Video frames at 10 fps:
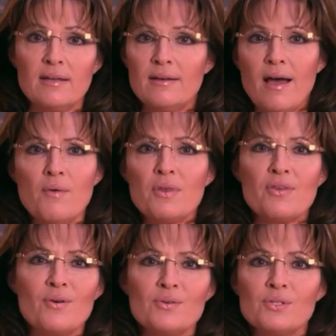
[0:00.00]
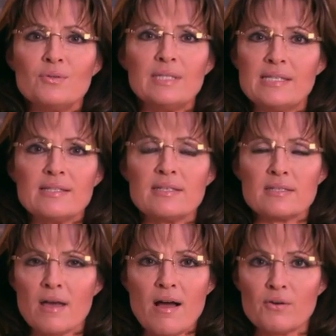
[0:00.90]
not with those who listen to
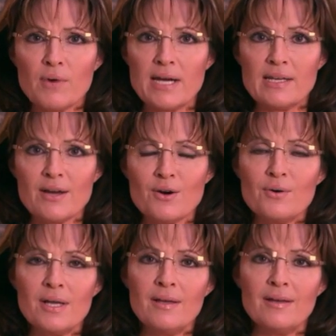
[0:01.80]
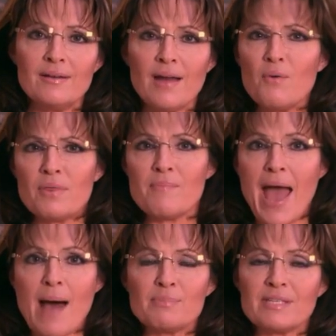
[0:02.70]
talk radio, not with
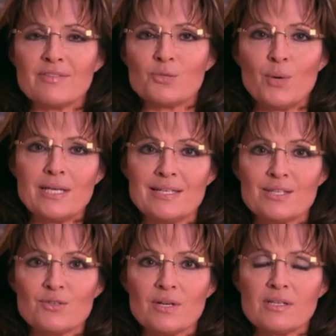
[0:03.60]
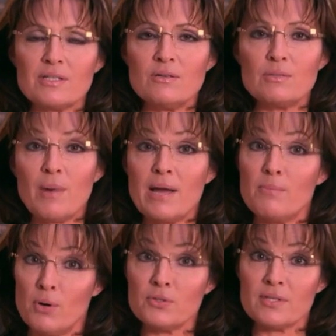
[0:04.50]
maps of swing districts used by
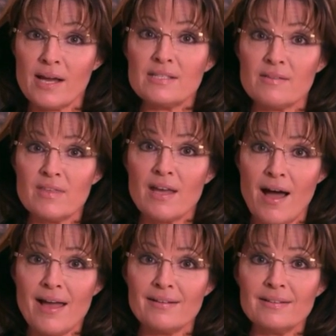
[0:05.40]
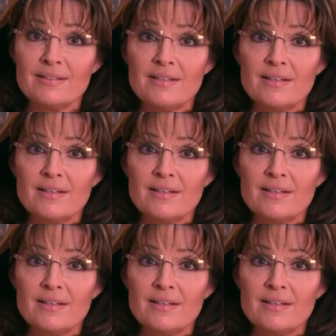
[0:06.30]
both sides of the aisle,